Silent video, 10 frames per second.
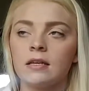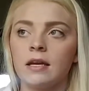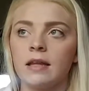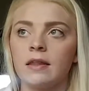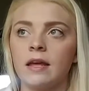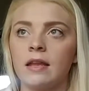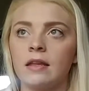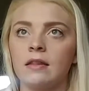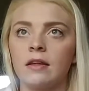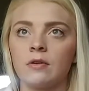and
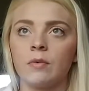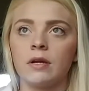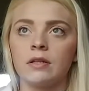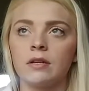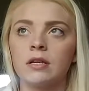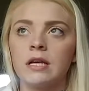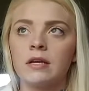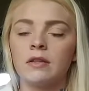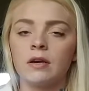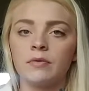then the other one,
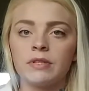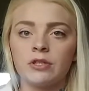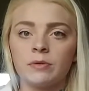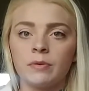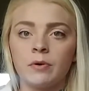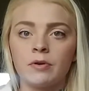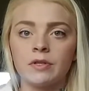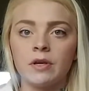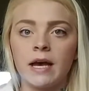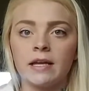the research
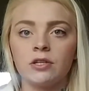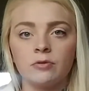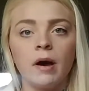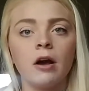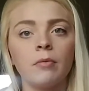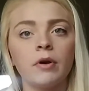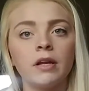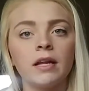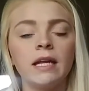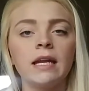proposal, I had to do PowerPoint
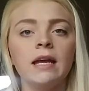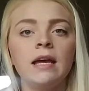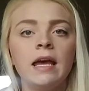on it,